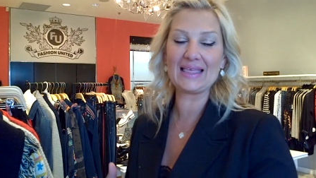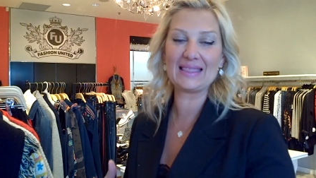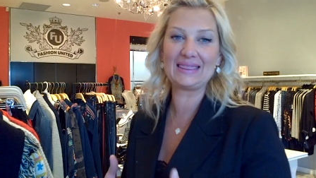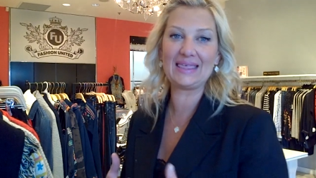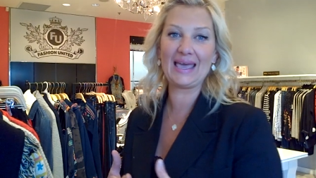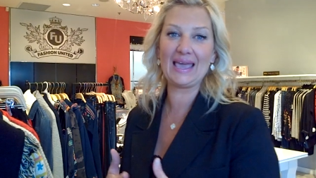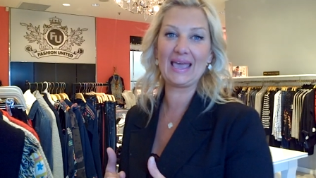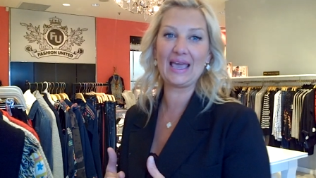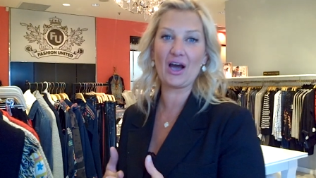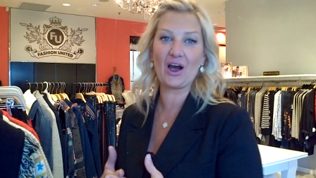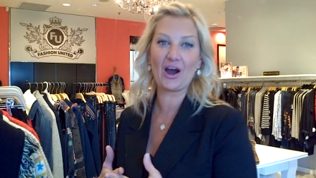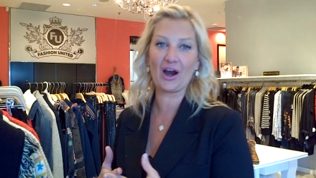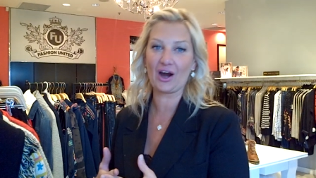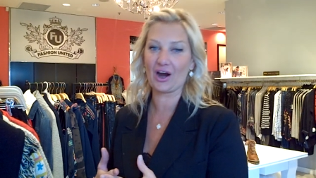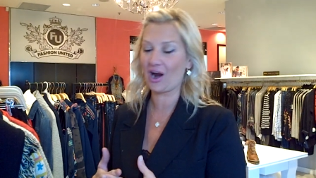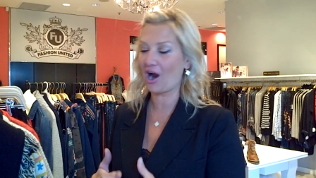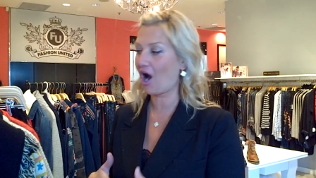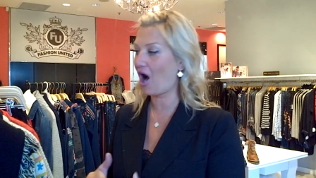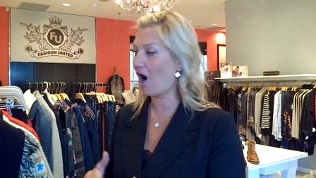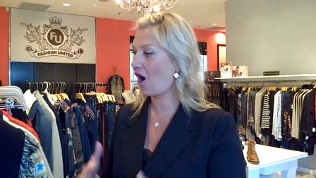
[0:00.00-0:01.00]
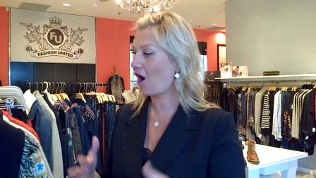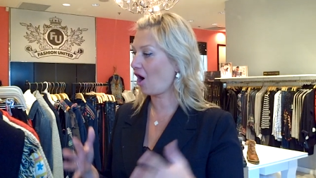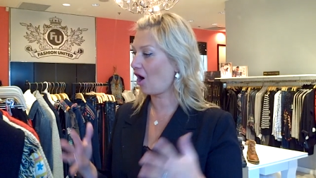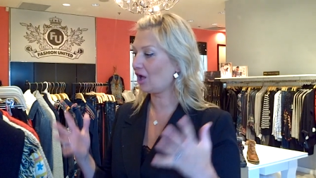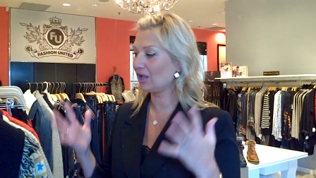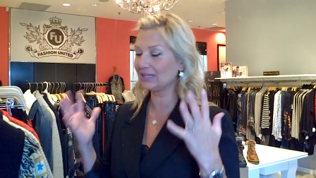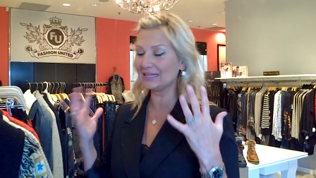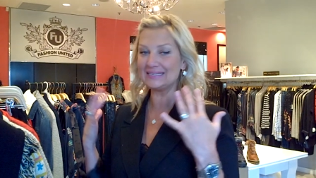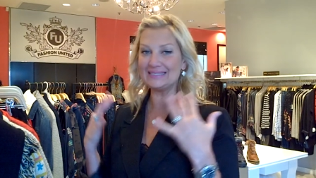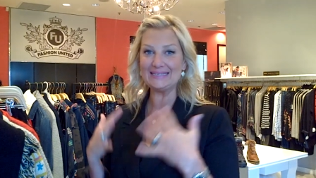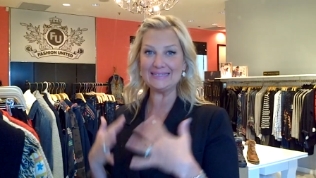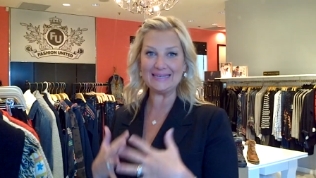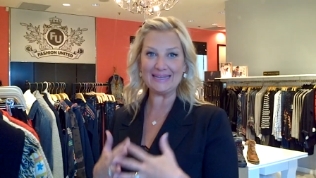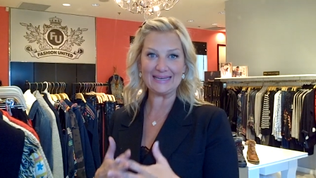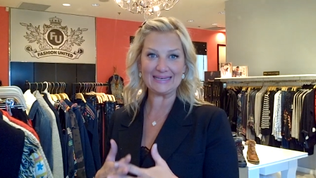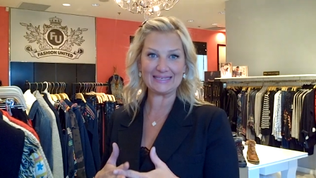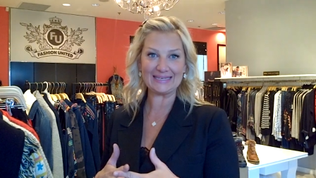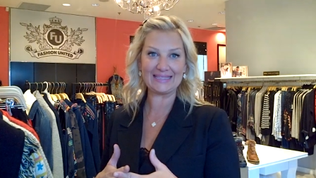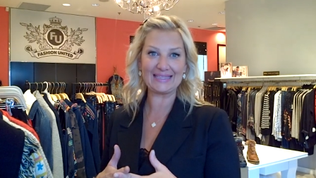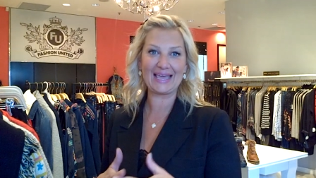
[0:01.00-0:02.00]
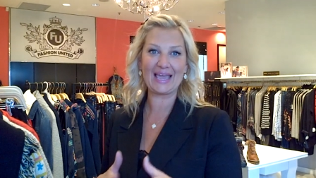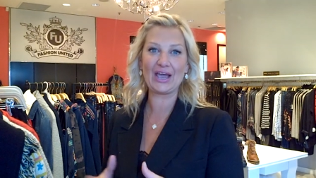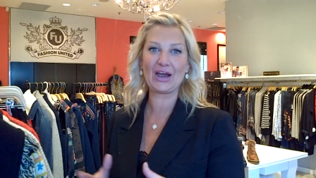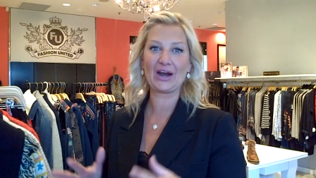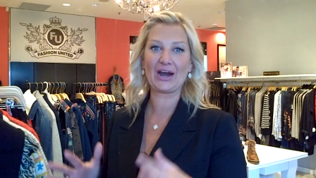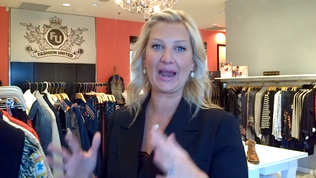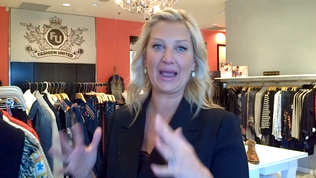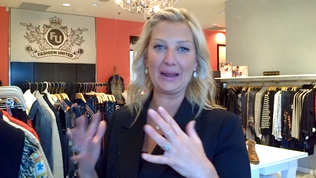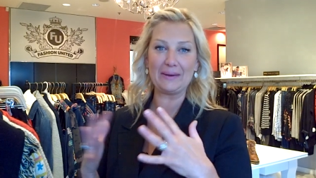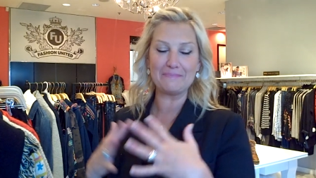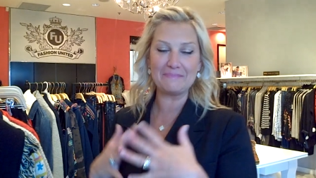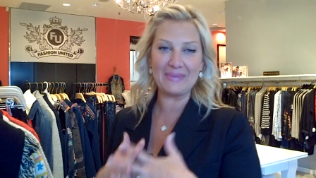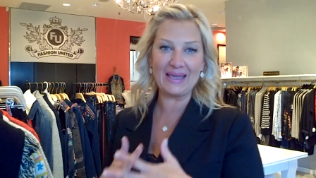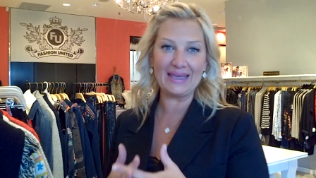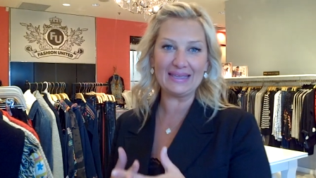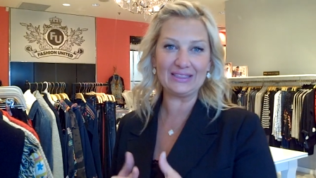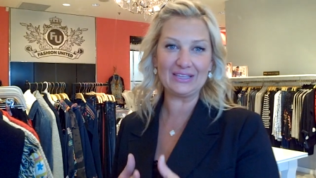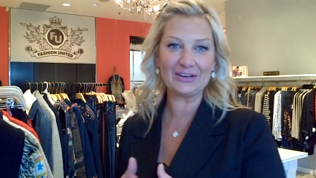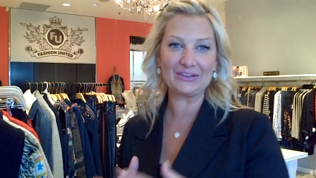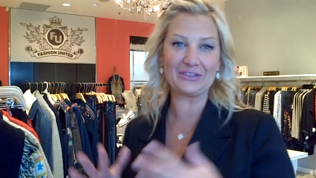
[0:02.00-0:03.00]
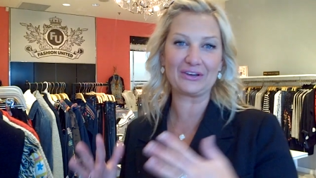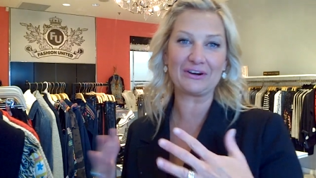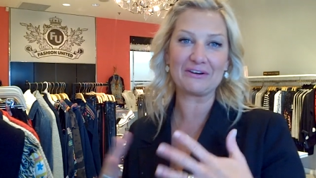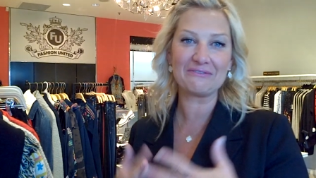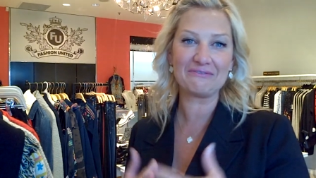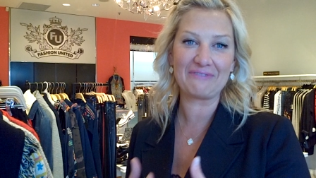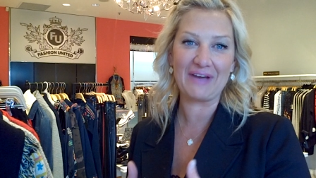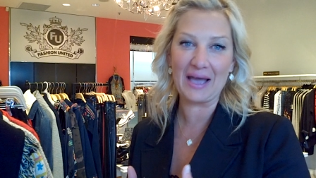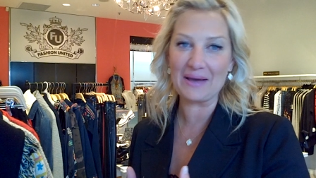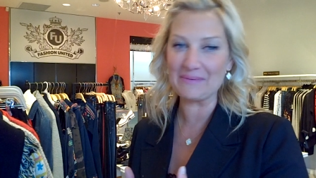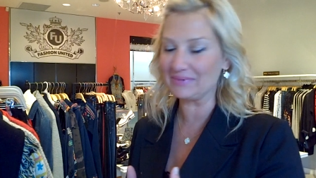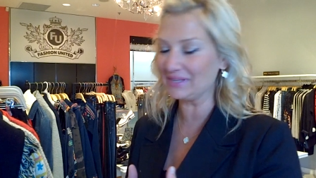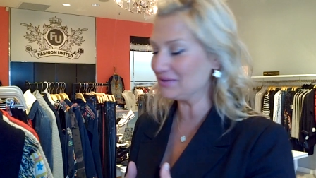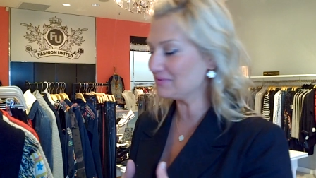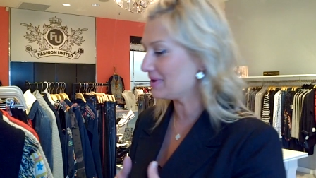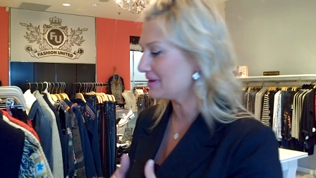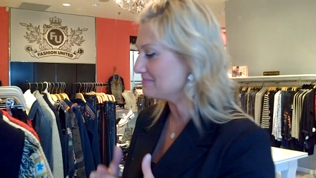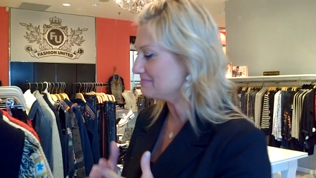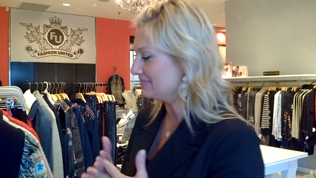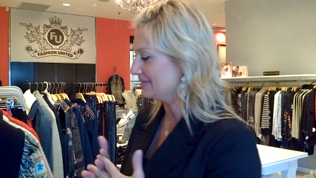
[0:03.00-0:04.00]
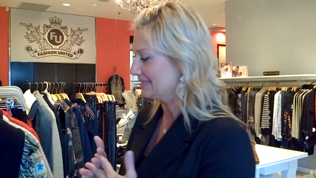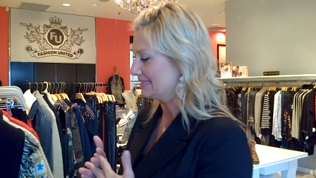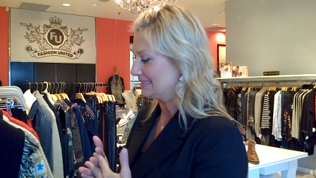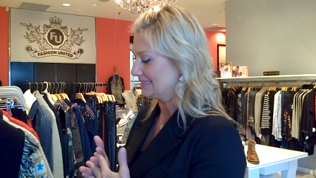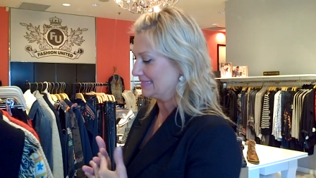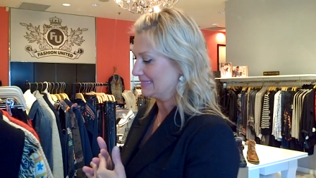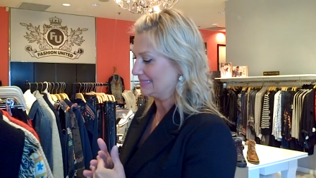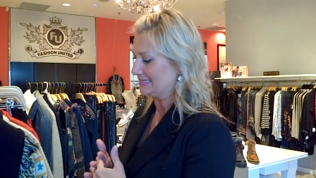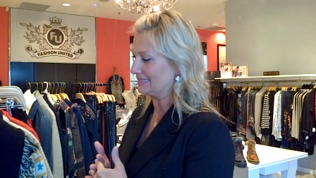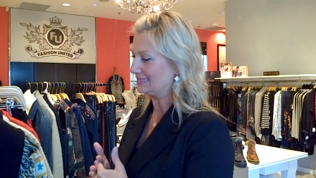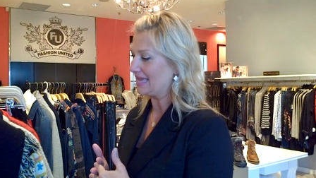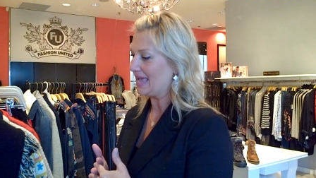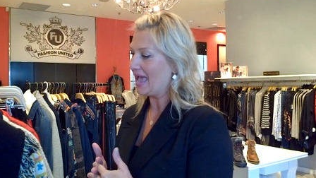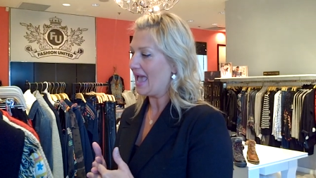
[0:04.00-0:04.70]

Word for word: They are all knit there and made there. They're a family run business